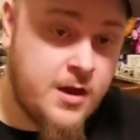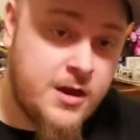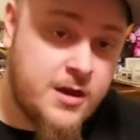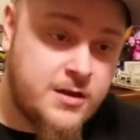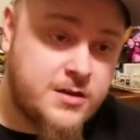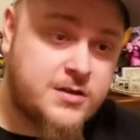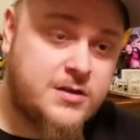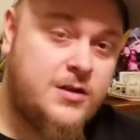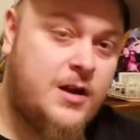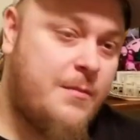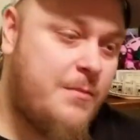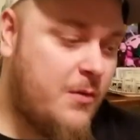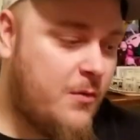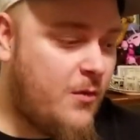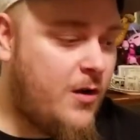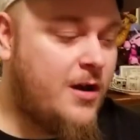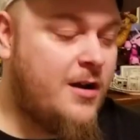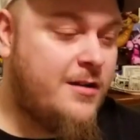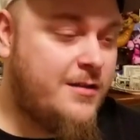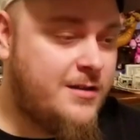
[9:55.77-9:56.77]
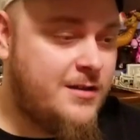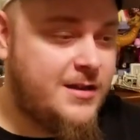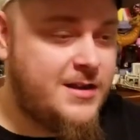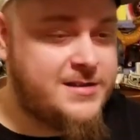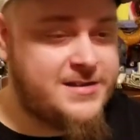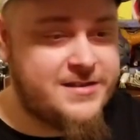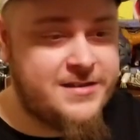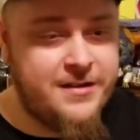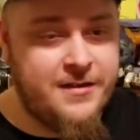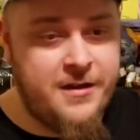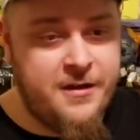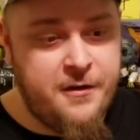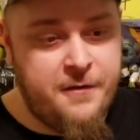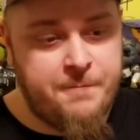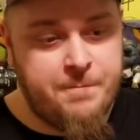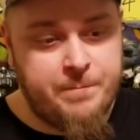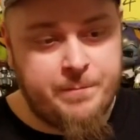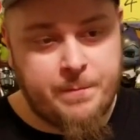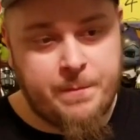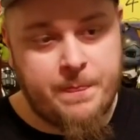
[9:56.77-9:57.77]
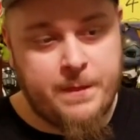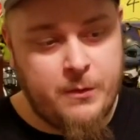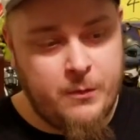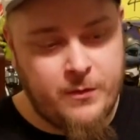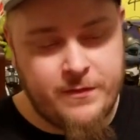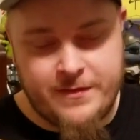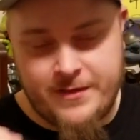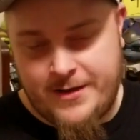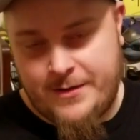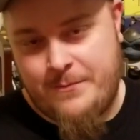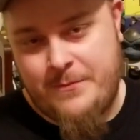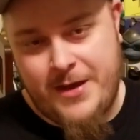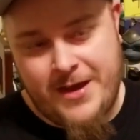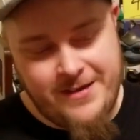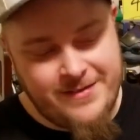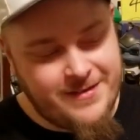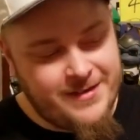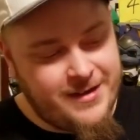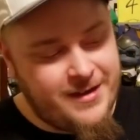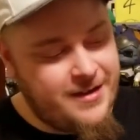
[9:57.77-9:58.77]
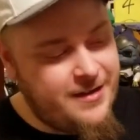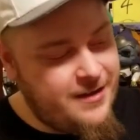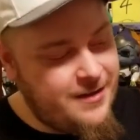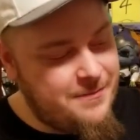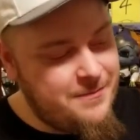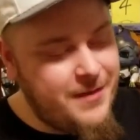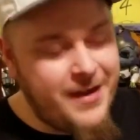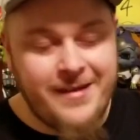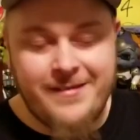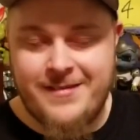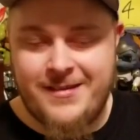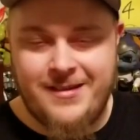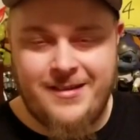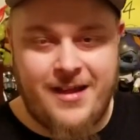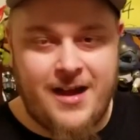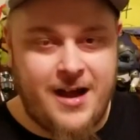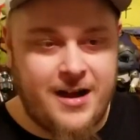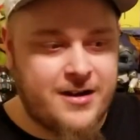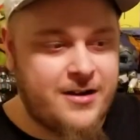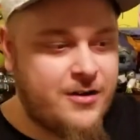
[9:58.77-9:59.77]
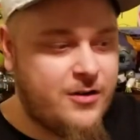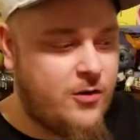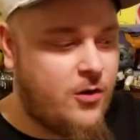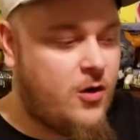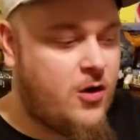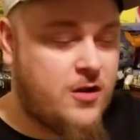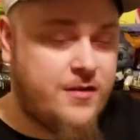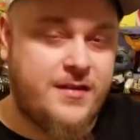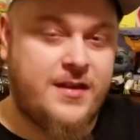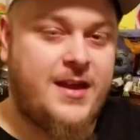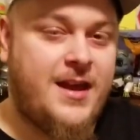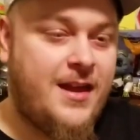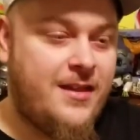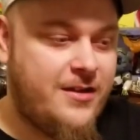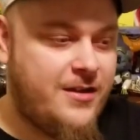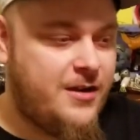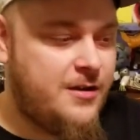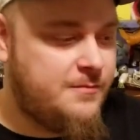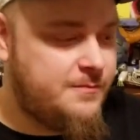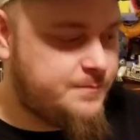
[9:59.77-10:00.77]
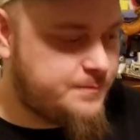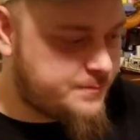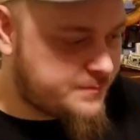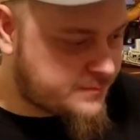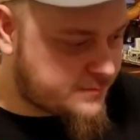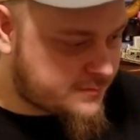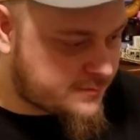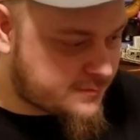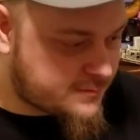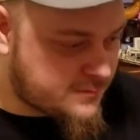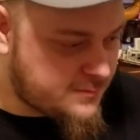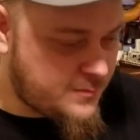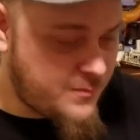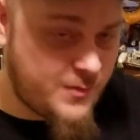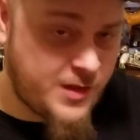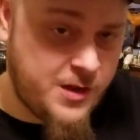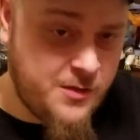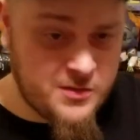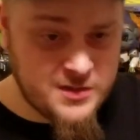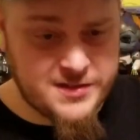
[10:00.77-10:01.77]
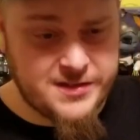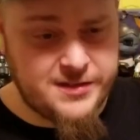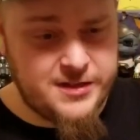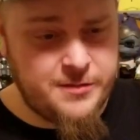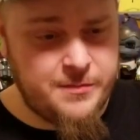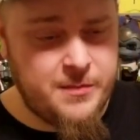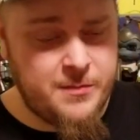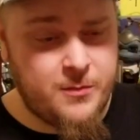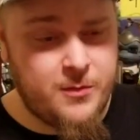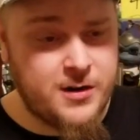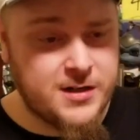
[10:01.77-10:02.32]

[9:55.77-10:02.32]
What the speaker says: So number one on the list, was an amazing, amazing locker altogether. It was a little bit more